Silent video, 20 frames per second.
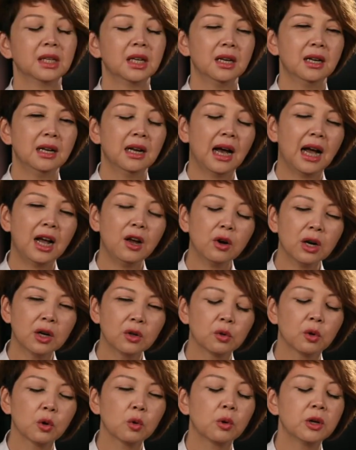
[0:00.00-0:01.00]

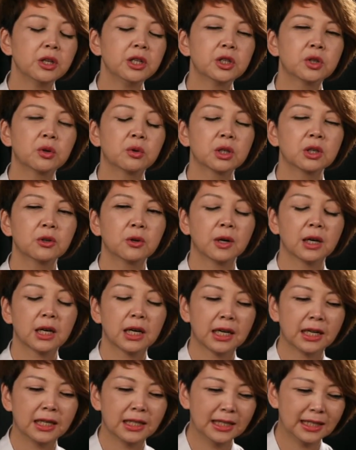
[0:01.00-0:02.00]
International viewers might be
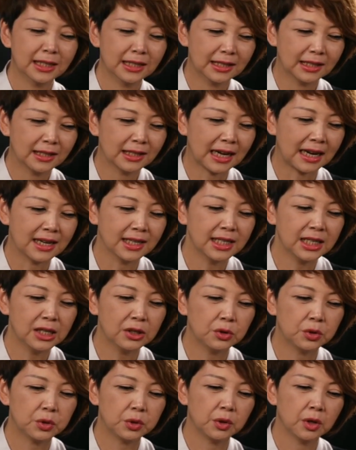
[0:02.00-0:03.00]
interested in can
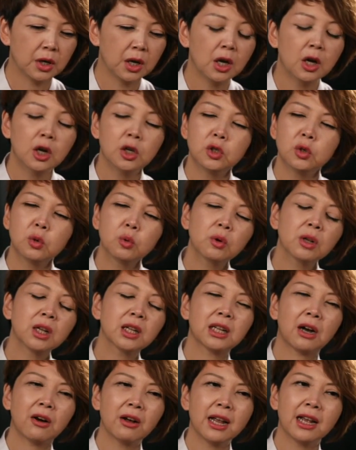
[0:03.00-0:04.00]
Chinese film directors
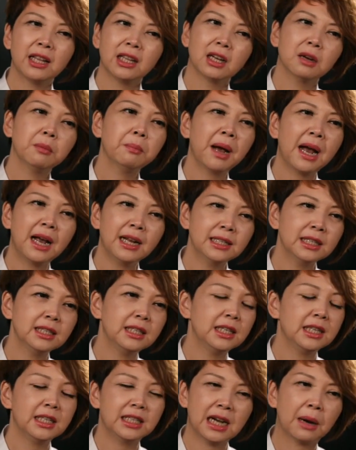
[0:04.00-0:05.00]
be able to make the
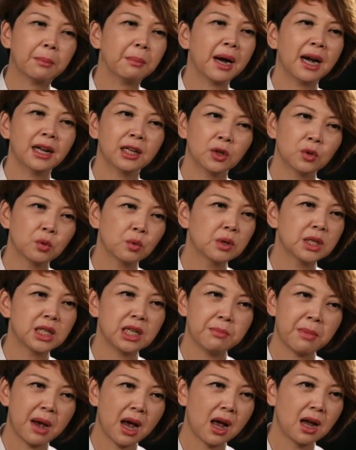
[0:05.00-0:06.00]
kind of movies that
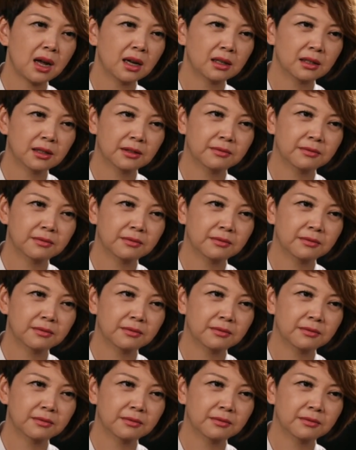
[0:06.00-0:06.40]
they want?